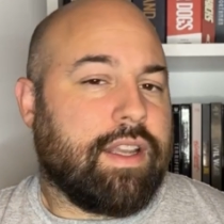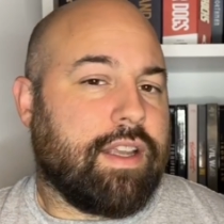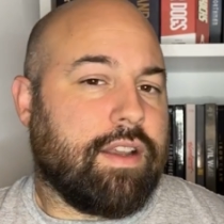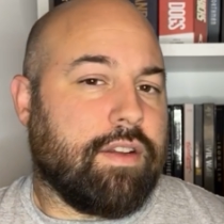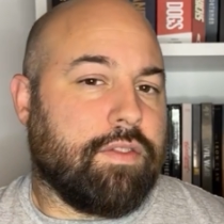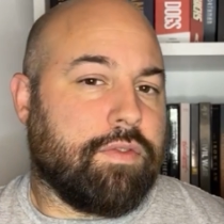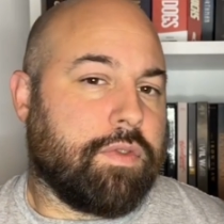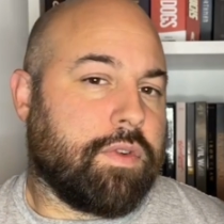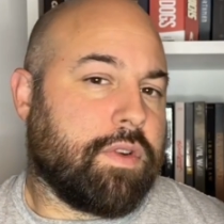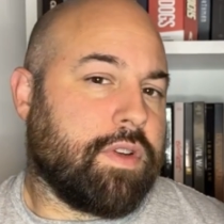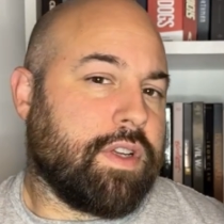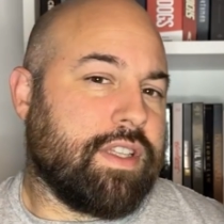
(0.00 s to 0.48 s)

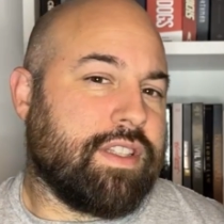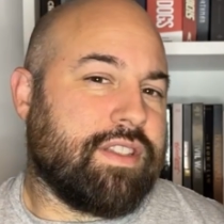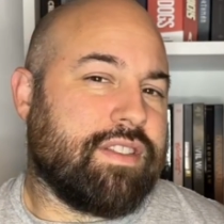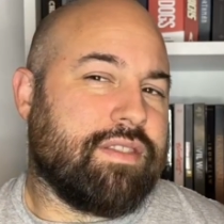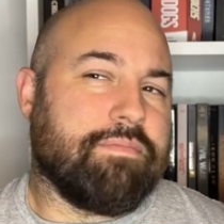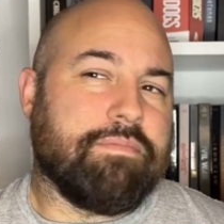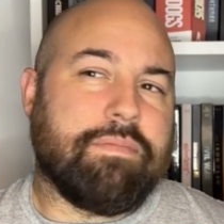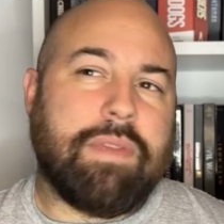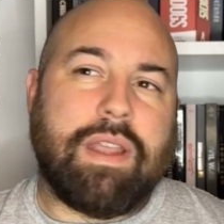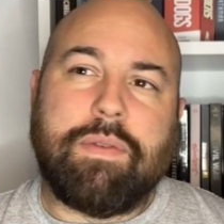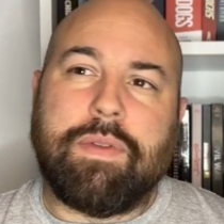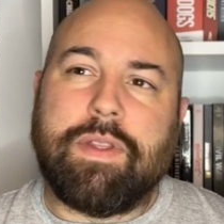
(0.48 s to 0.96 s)

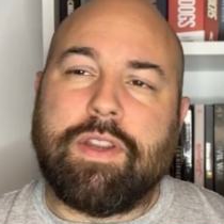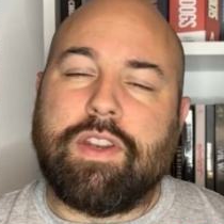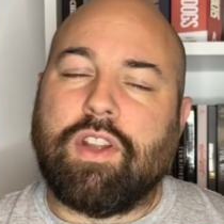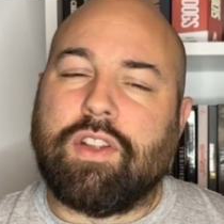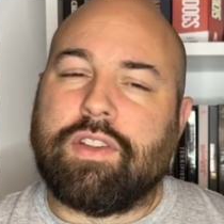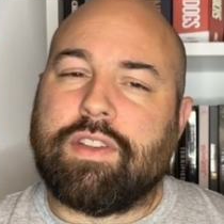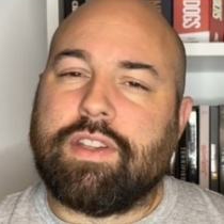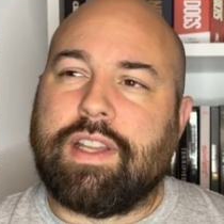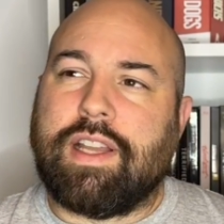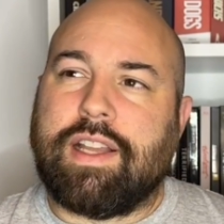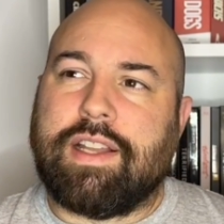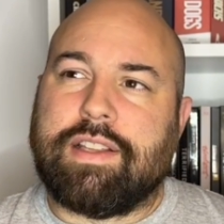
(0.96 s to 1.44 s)
It's maybe
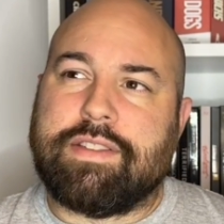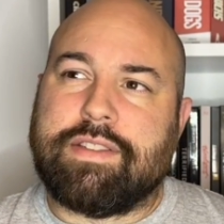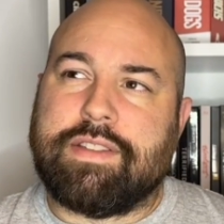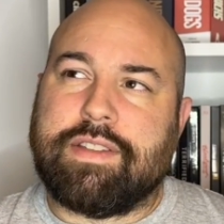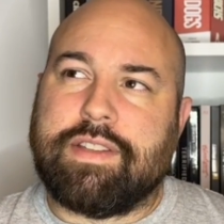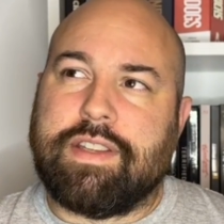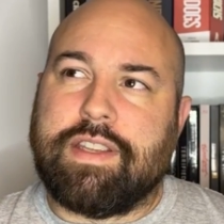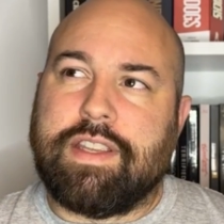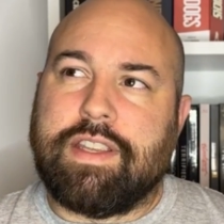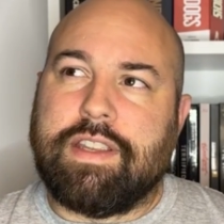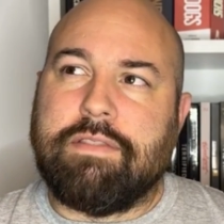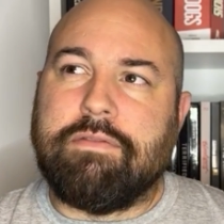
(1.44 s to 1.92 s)
not
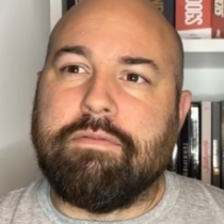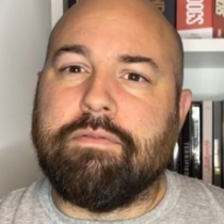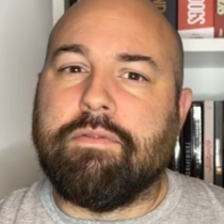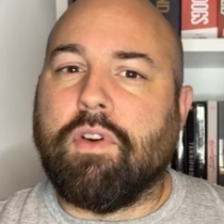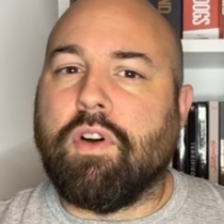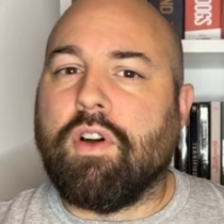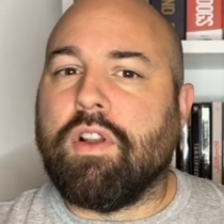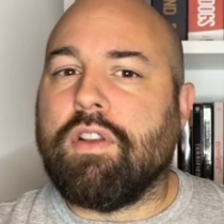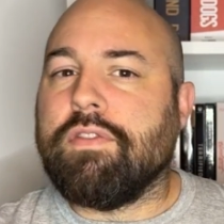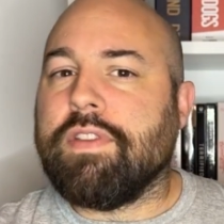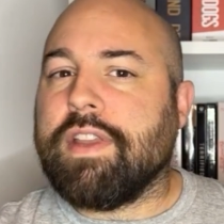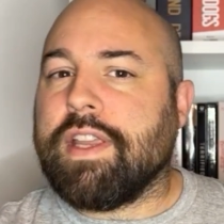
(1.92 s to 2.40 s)
as
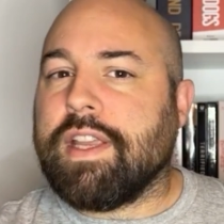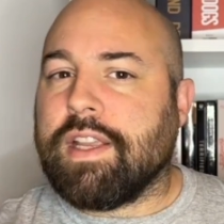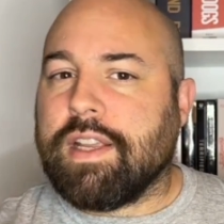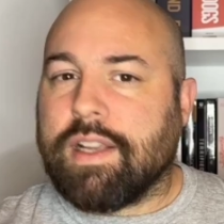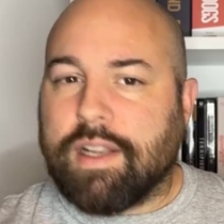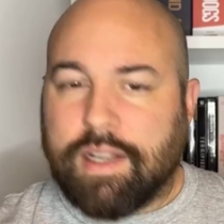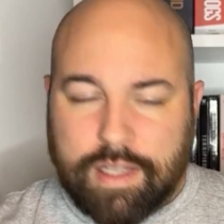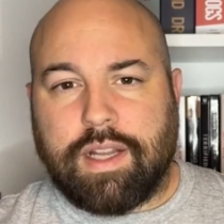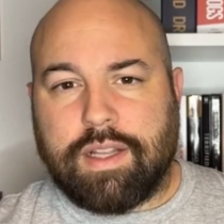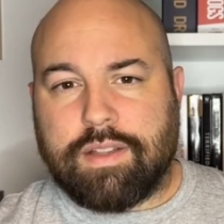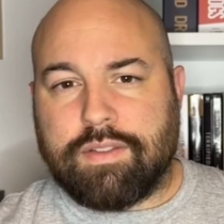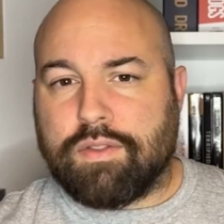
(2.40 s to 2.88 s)

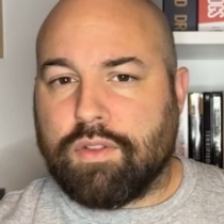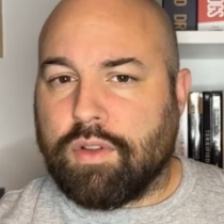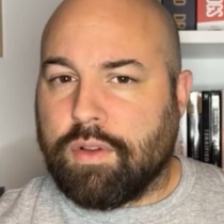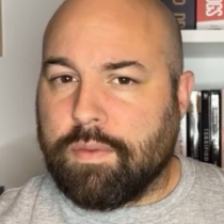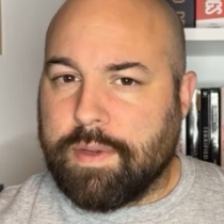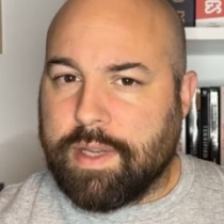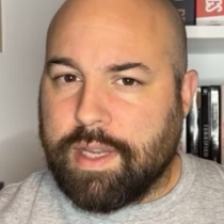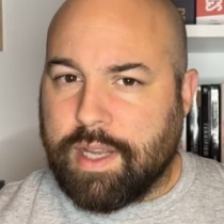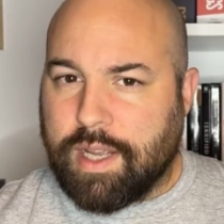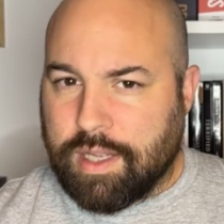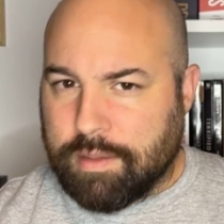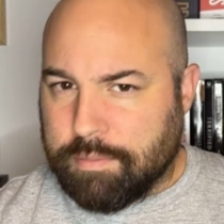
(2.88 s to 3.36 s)
involving as
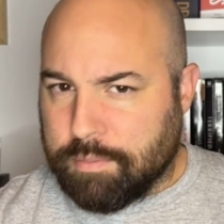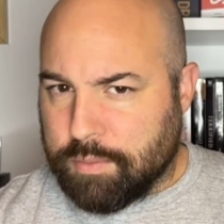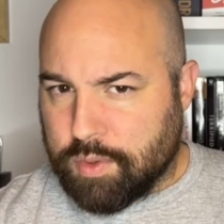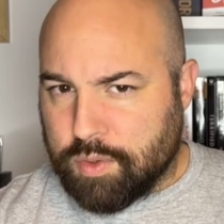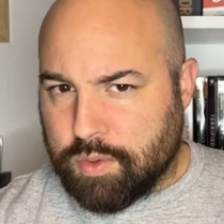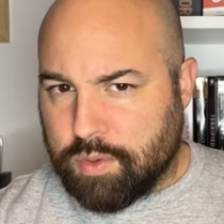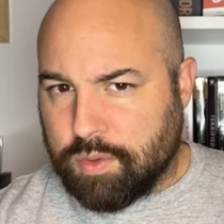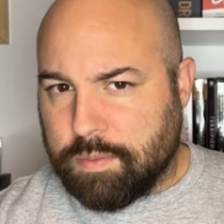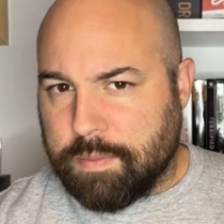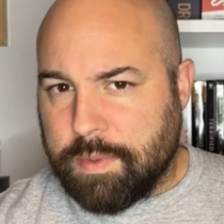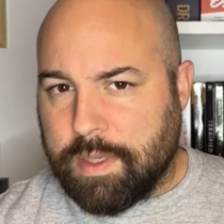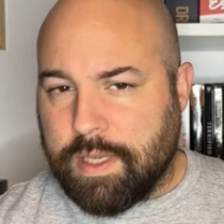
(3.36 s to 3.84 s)
Dolby
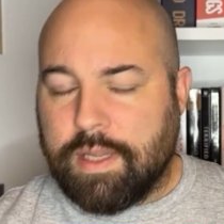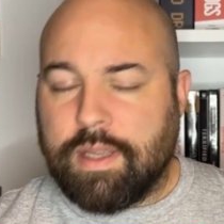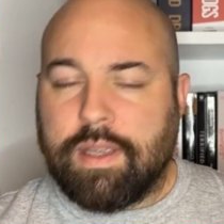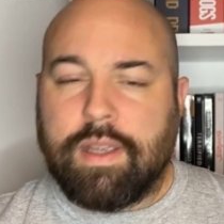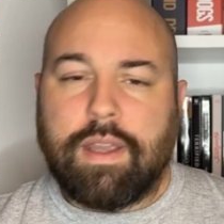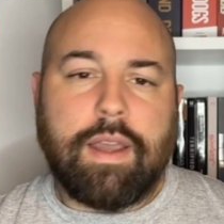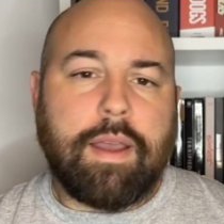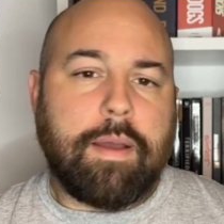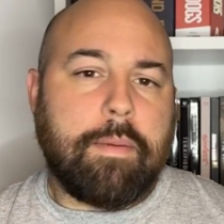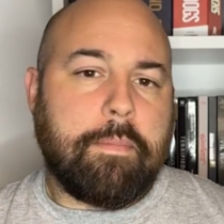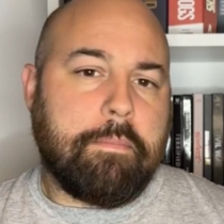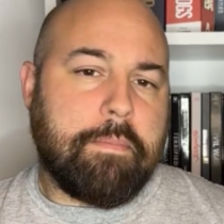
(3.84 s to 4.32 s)
Atmos would be,